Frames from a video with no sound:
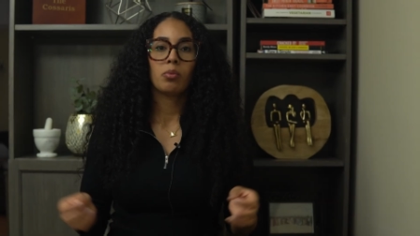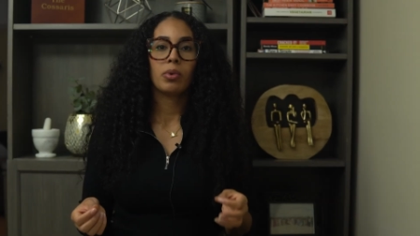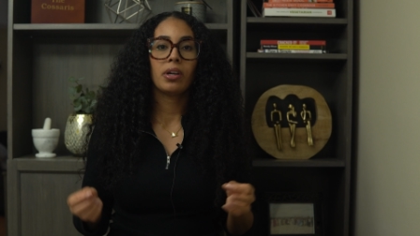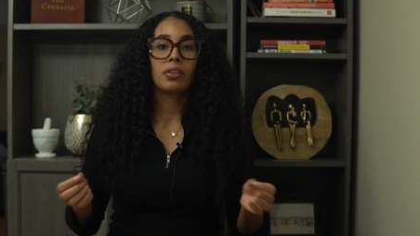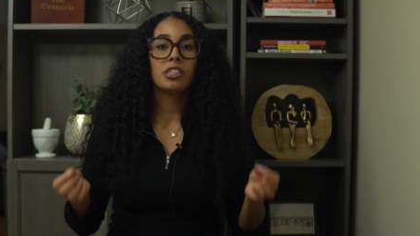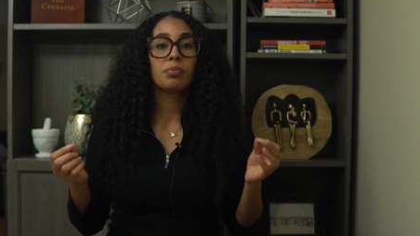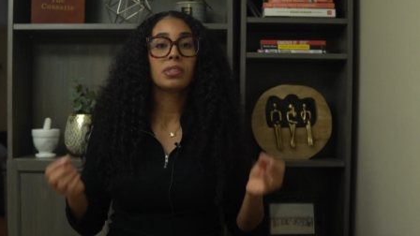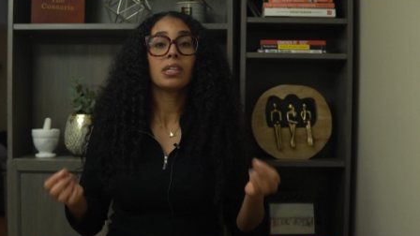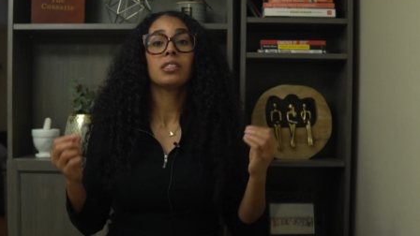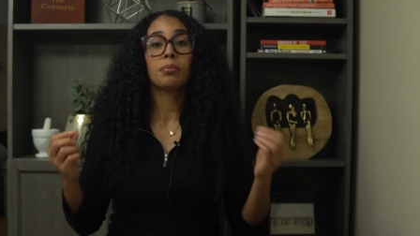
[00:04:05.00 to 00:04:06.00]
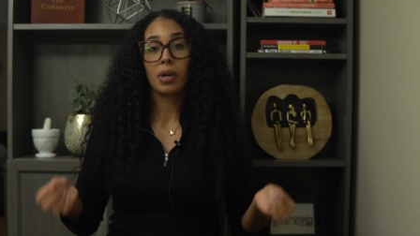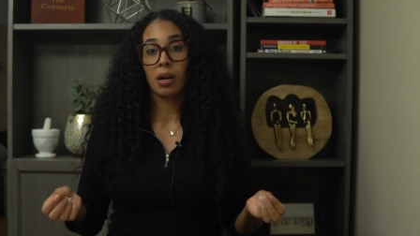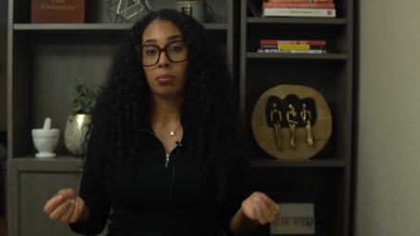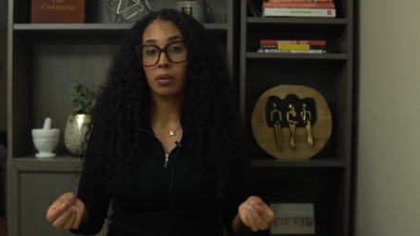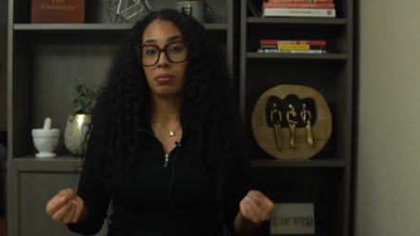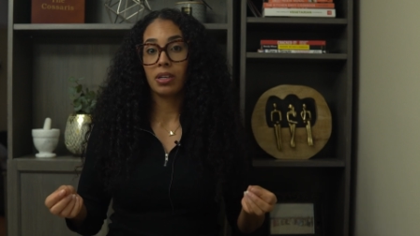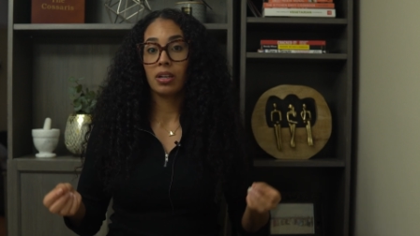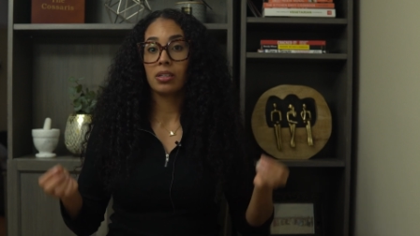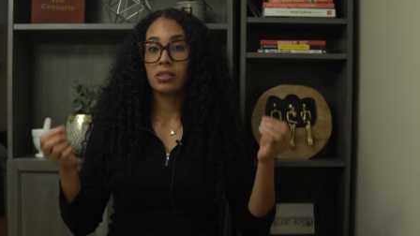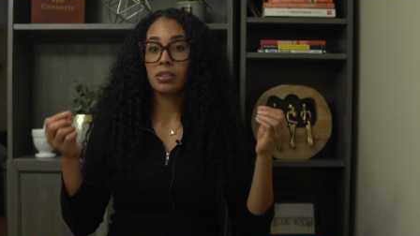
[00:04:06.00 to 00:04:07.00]
Well, this presents a problem
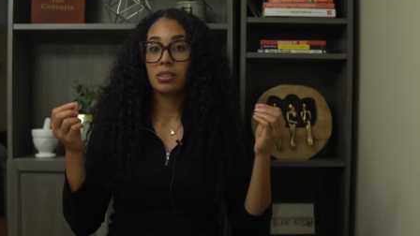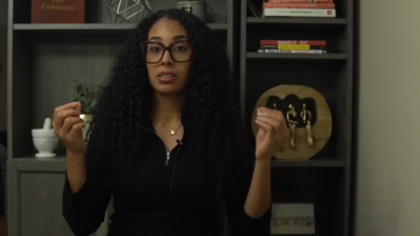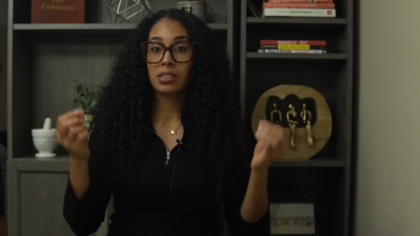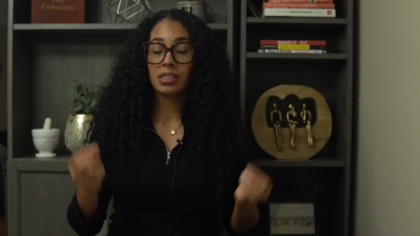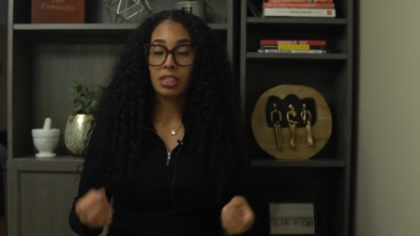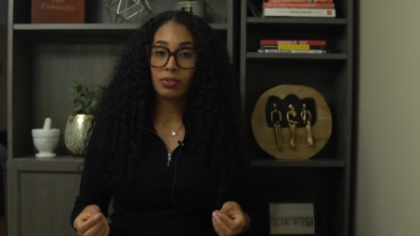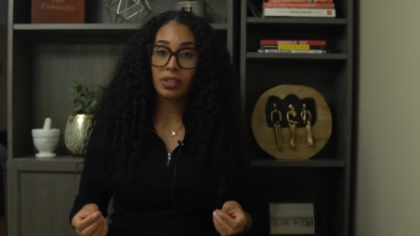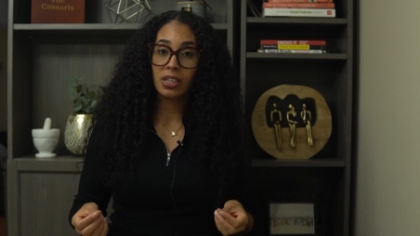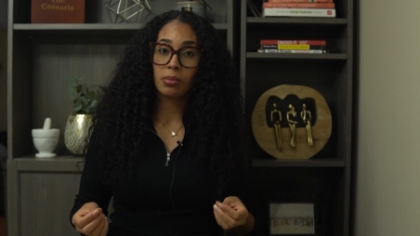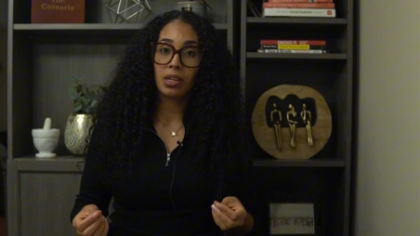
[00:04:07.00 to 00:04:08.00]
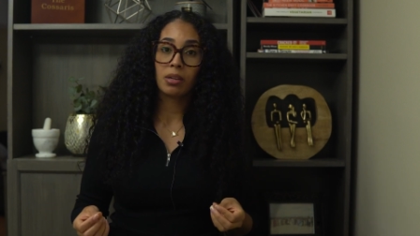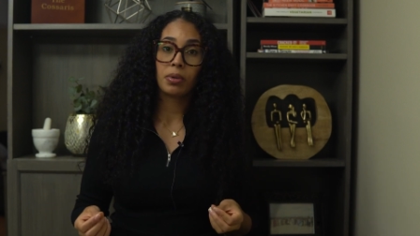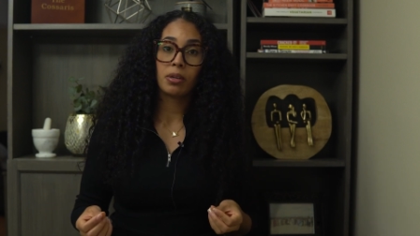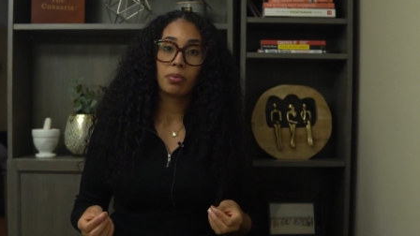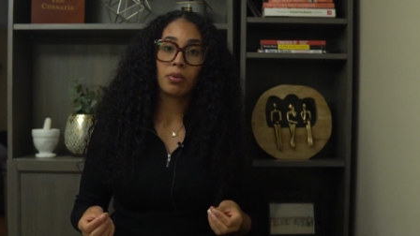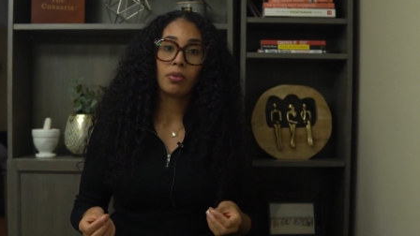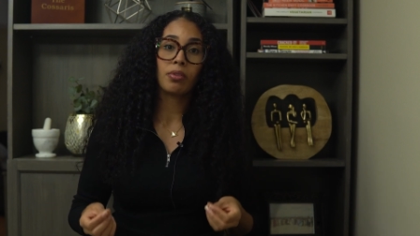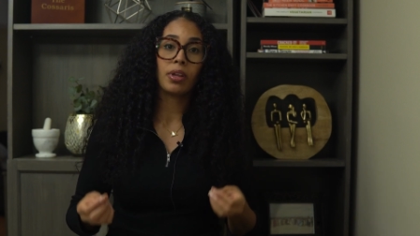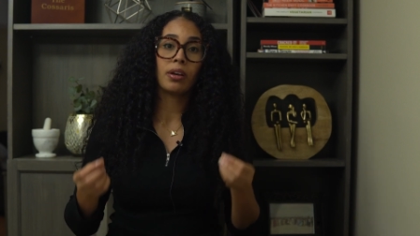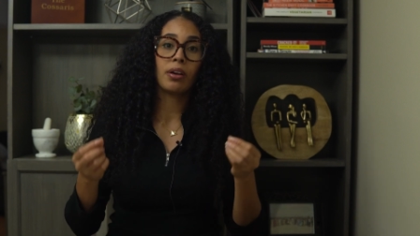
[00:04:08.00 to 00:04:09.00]
because there's a significant amount of people
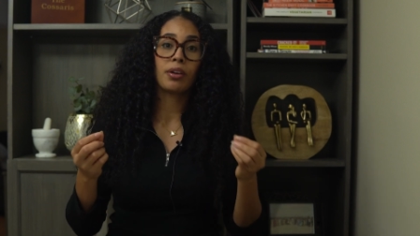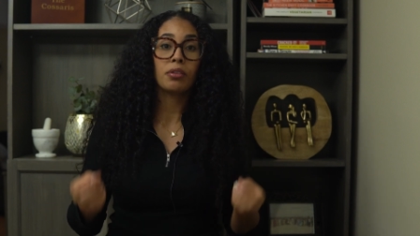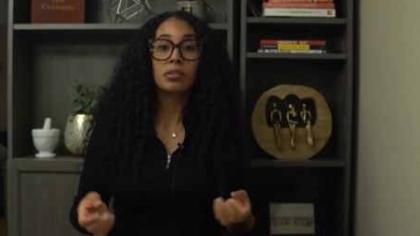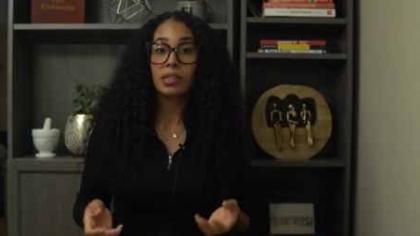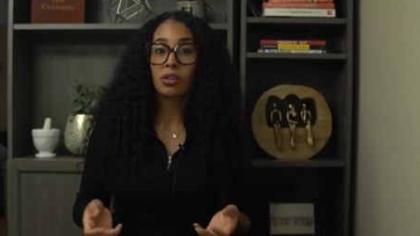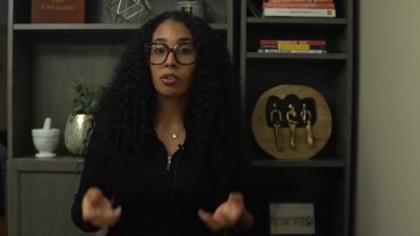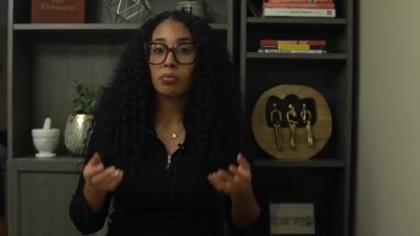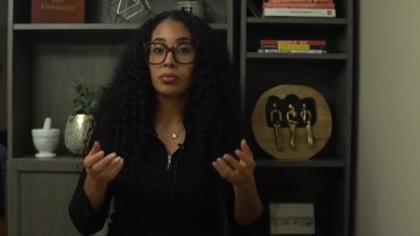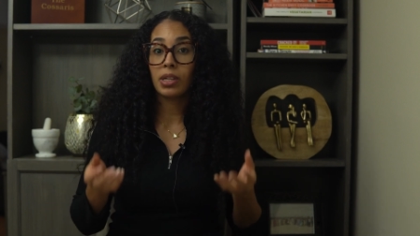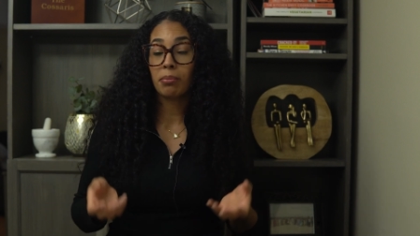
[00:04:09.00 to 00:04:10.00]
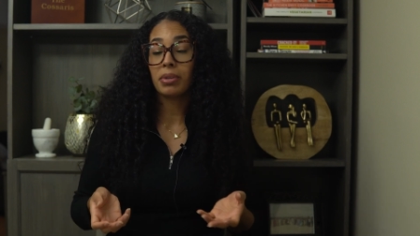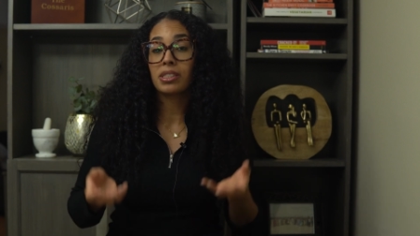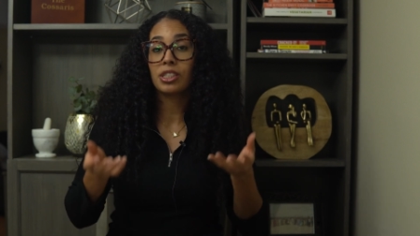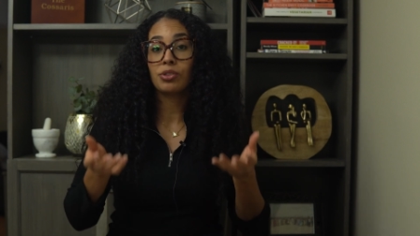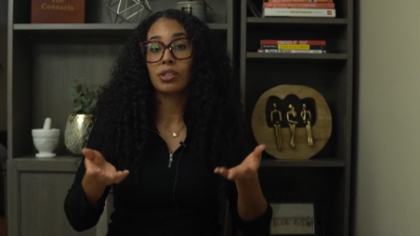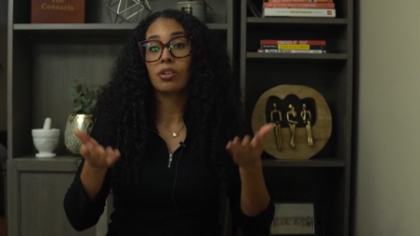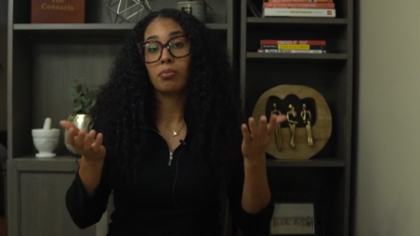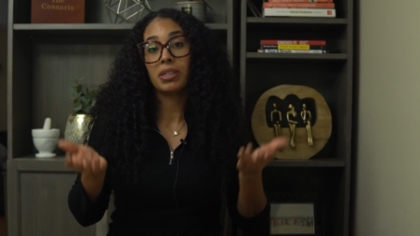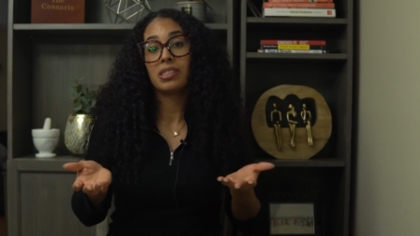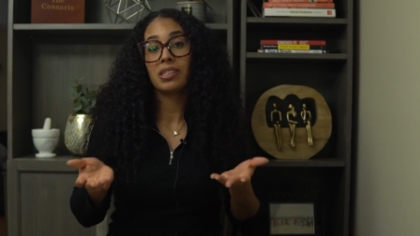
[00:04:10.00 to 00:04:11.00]
that are using Ozempic to treat
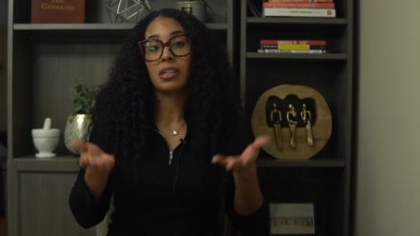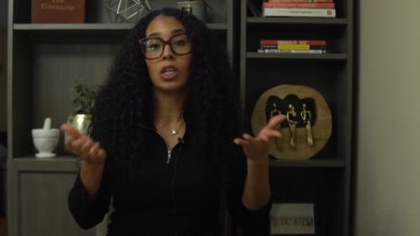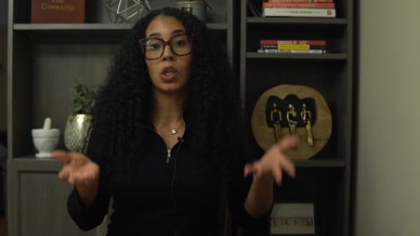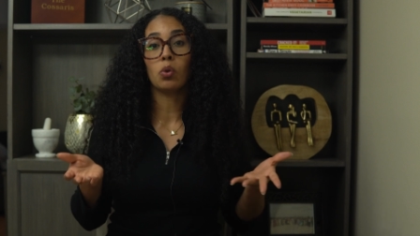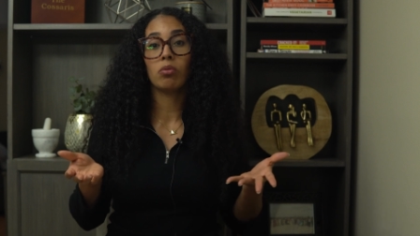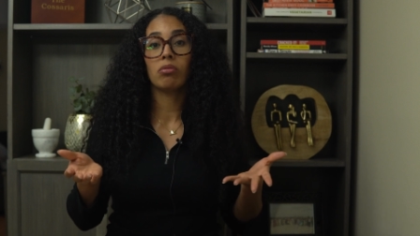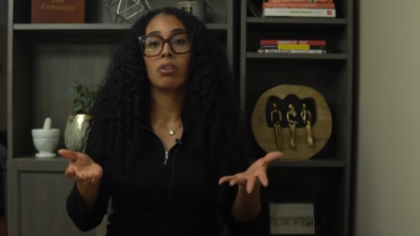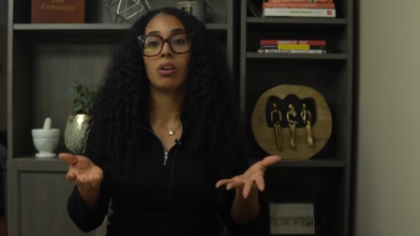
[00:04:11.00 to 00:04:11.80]
obesity alone.